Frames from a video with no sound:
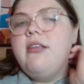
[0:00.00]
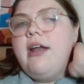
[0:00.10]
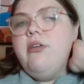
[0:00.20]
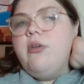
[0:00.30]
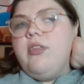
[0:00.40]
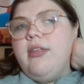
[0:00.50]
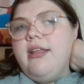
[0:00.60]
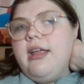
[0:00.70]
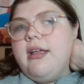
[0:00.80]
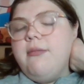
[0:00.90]
I don't know, the only
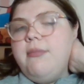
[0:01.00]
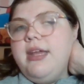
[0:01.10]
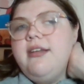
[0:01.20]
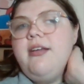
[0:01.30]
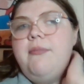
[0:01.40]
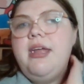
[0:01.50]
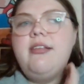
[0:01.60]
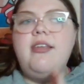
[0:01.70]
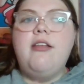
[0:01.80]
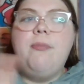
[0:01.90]
thing it can mean to me
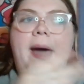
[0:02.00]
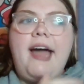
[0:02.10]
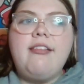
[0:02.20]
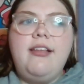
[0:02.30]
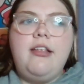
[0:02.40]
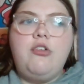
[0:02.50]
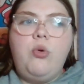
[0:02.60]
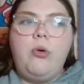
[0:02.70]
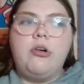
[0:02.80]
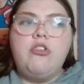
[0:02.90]
is that he's passing the
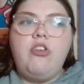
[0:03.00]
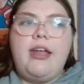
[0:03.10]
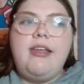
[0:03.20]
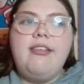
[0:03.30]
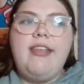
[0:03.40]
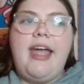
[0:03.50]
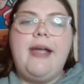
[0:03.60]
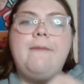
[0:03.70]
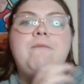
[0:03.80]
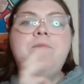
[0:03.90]
torch, like, he's
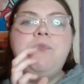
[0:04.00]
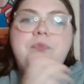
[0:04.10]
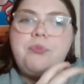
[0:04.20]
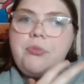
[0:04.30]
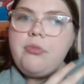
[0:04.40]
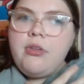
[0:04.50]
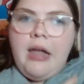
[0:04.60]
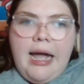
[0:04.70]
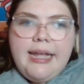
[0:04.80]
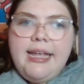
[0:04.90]
saying,
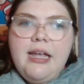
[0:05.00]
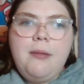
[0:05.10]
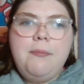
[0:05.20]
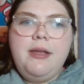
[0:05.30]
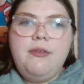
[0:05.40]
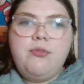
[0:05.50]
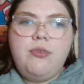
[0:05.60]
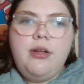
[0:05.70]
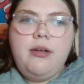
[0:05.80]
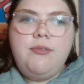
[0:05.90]
I can't be
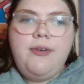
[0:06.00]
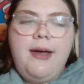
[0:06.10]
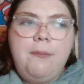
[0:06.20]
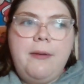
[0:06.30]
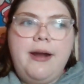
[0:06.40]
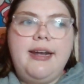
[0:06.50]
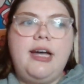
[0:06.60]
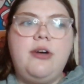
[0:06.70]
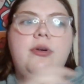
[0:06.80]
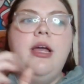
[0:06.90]
of help right
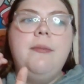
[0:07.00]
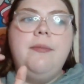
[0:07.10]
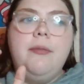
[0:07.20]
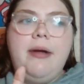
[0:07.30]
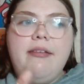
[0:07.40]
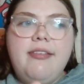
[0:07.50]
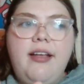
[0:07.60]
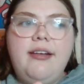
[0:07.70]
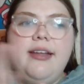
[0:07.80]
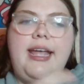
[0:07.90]
now, but my
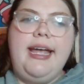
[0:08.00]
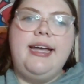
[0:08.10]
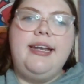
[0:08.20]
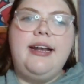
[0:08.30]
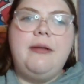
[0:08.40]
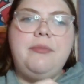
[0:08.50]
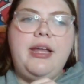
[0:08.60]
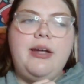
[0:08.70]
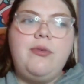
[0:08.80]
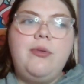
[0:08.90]
son can. And I'm
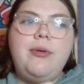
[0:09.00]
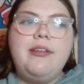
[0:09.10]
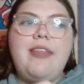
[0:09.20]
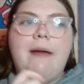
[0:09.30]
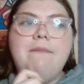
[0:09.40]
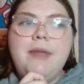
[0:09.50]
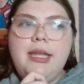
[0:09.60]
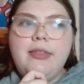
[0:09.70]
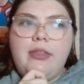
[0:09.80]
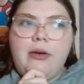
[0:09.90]
like, well, what does that
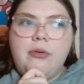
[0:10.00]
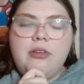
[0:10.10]
mean, though?